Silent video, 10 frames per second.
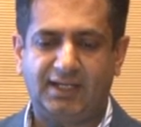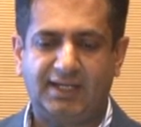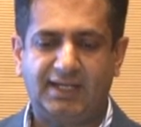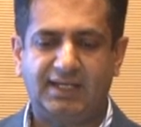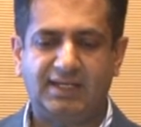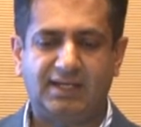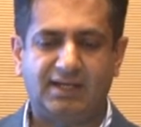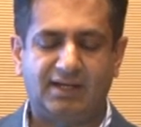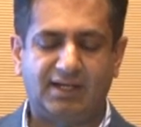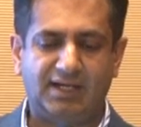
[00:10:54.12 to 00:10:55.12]
he
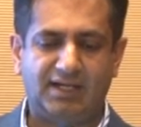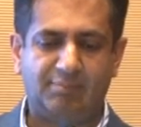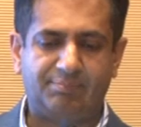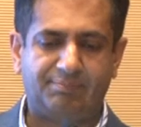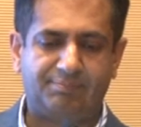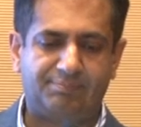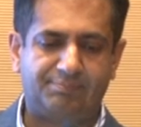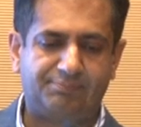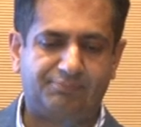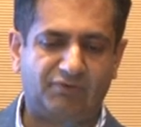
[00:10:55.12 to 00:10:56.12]

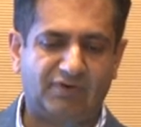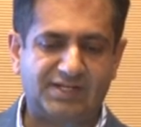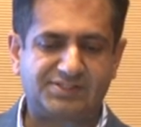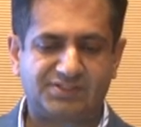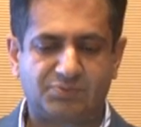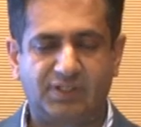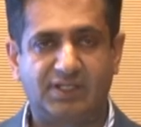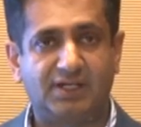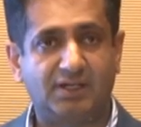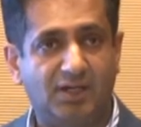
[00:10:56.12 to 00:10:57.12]
provides us with
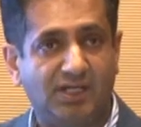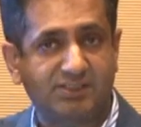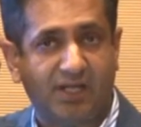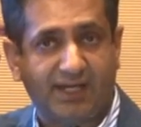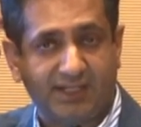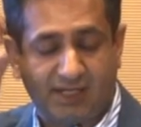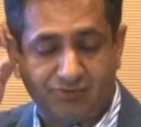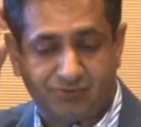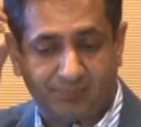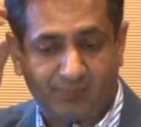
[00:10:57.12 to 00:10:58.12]
a slight
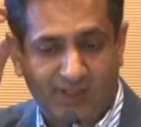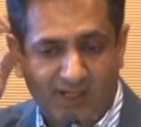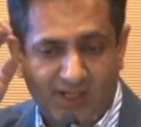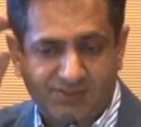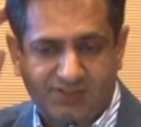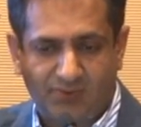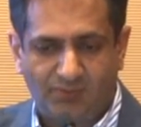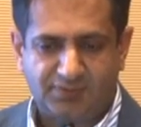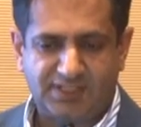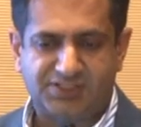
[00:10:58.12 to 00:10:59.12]
conundrum.
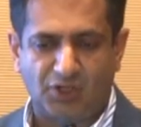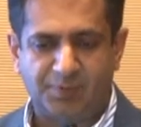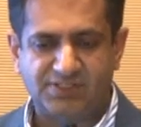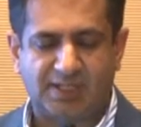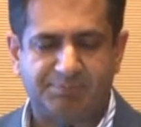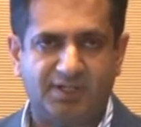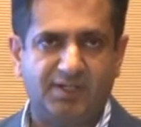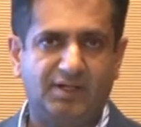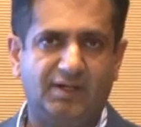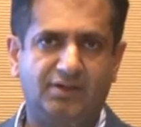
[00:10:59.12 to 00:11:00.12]
So this opens up a